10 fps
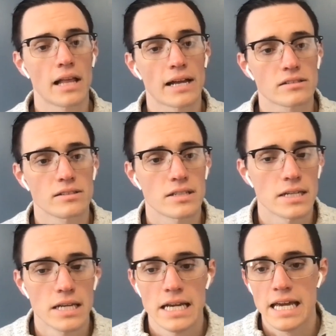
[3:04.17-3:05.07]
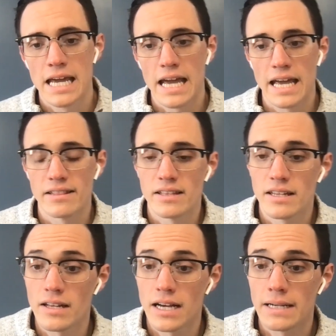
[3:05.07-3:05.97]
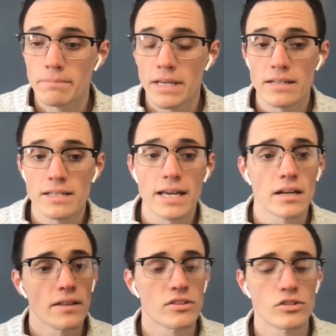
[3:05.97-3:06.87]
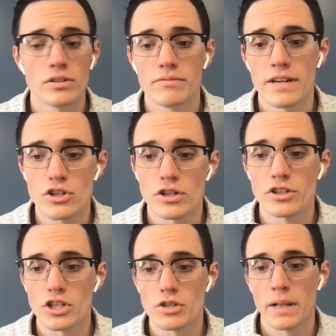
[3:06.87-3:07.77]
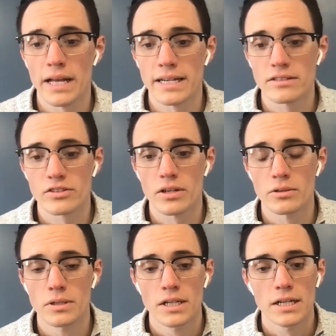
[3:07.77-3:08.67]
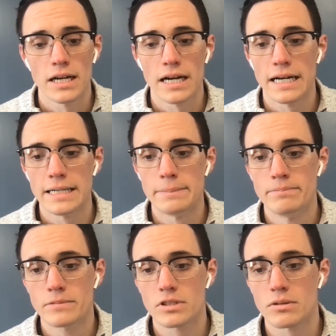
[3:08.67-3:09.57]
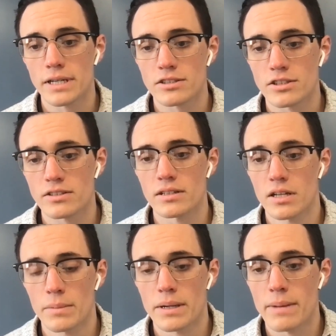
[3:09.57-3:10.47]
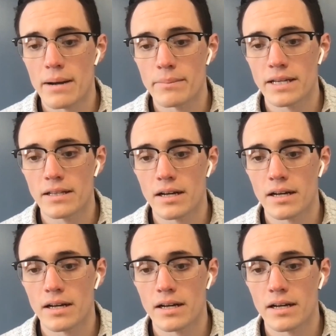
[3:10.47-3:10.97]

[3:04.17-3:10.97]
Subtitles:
Lexington. And then, taking on this new adventure of church planting. So, quick, just a little bit about me.